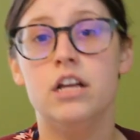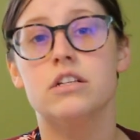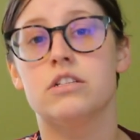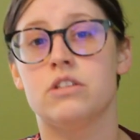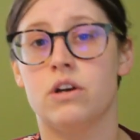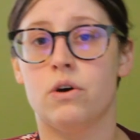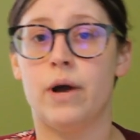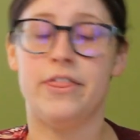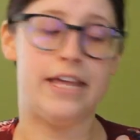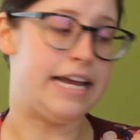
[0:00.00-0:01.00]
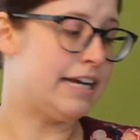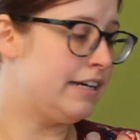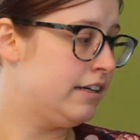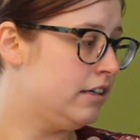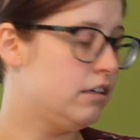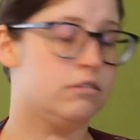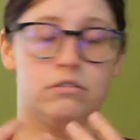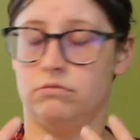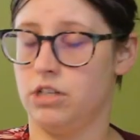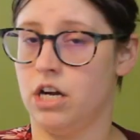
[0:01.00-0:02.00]
So I think
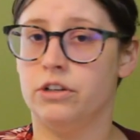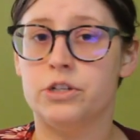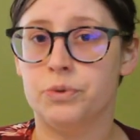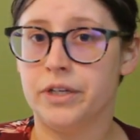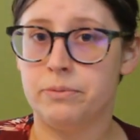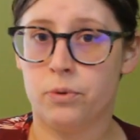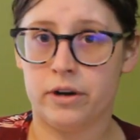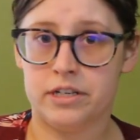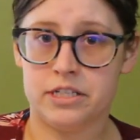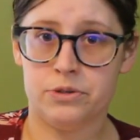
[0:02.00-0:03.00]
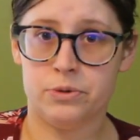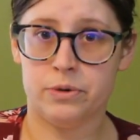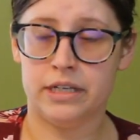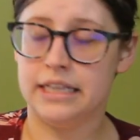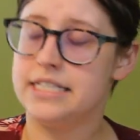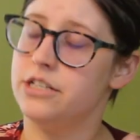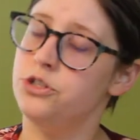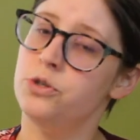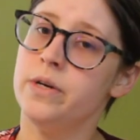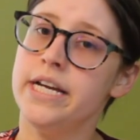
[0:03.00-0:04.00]
color is really important to elicit
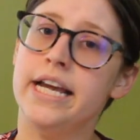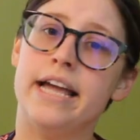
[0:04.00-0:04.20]
joy,